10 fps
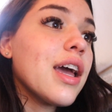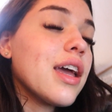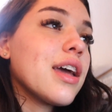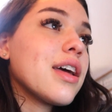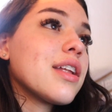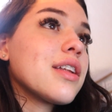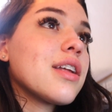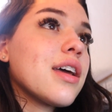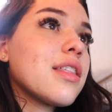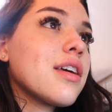
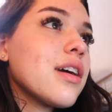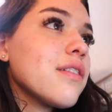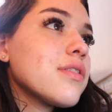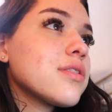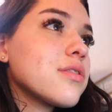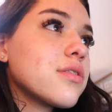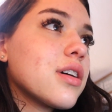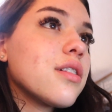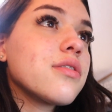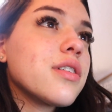and I think I have a certain
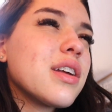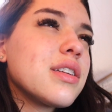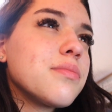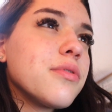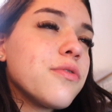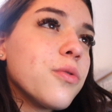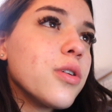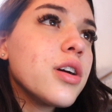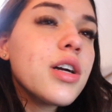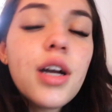color that I did before.